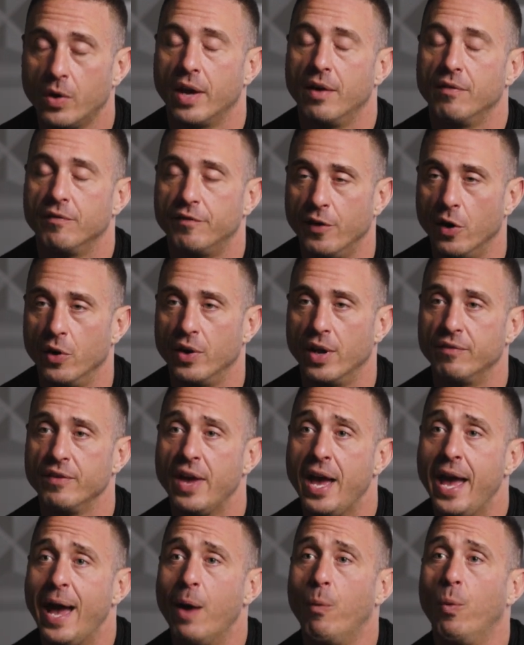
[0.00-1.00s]
Okay, fair enough.
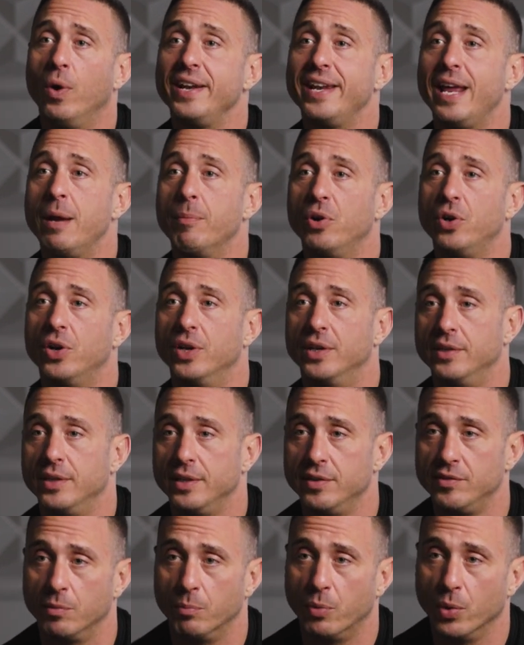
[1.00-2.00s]
And what neighborhood
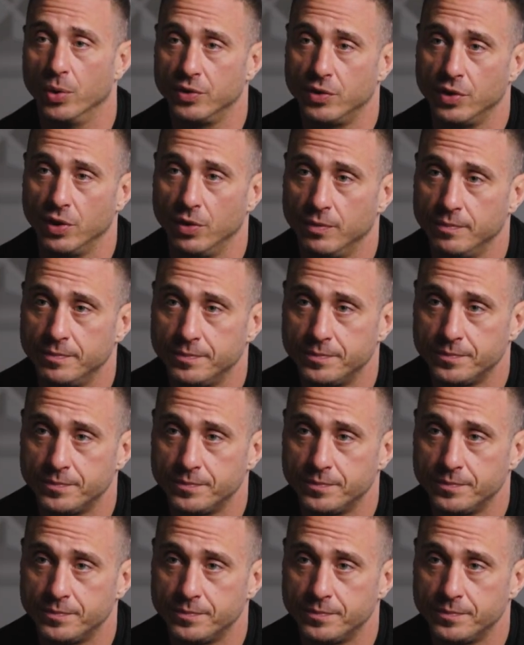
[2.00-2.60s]
is important to you?